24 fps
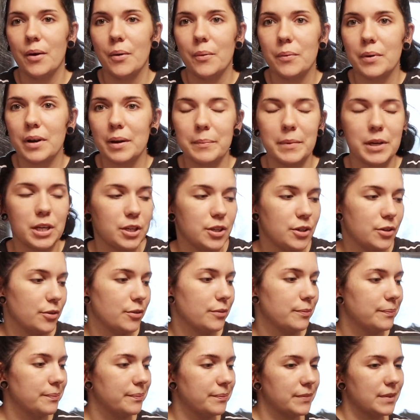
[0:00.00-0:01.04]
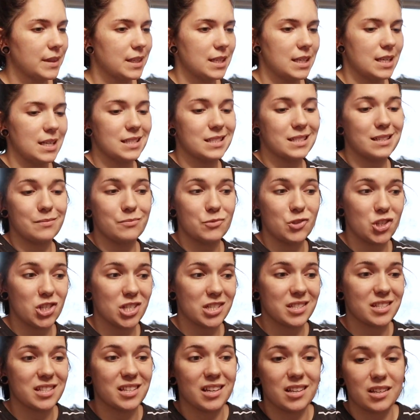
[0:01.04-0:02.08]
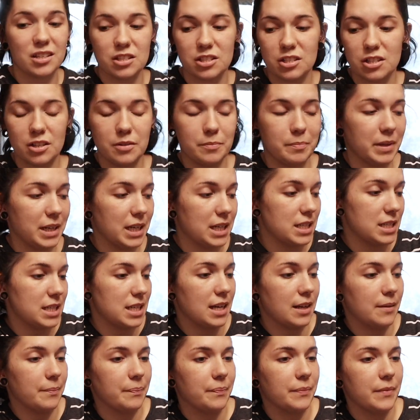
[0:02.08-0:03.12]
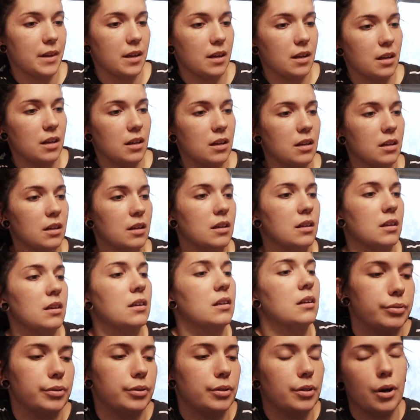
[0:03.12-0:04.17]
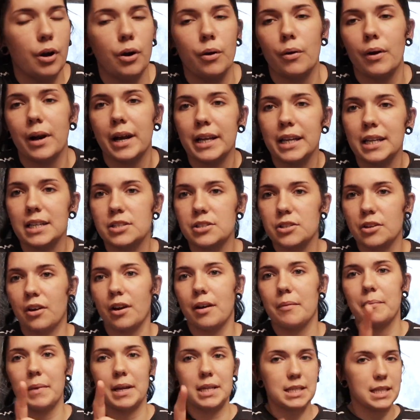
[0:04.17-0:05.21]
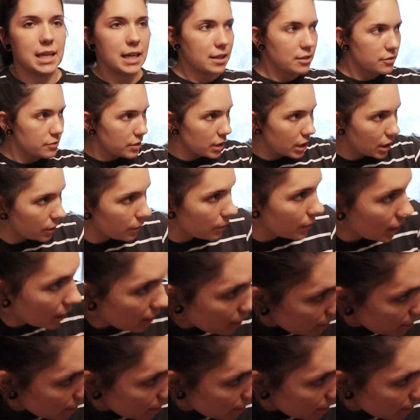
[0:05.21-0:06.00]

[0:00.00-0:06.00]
what I'm gonna do is I'm just gonna start planting. Oh, I need to grab my tags really quick.